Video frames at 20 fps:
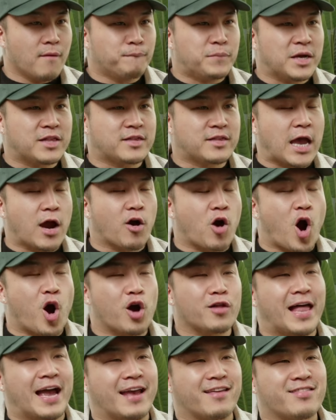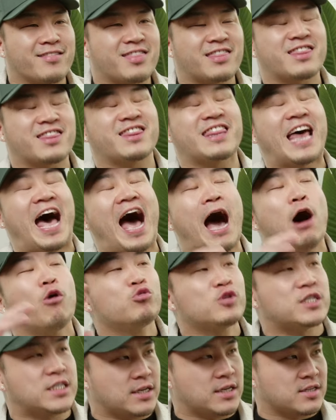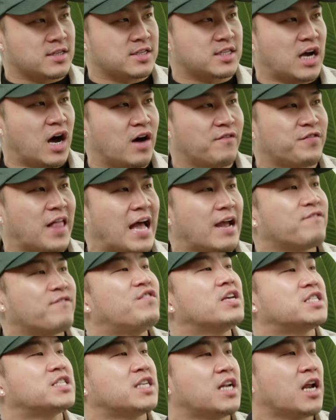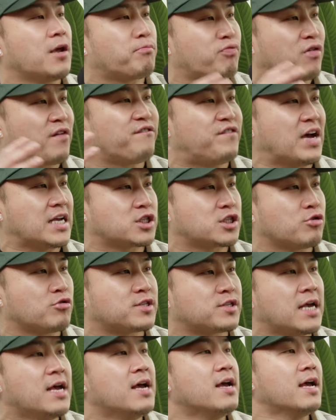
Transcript: but there are like thousands of like visiting professors.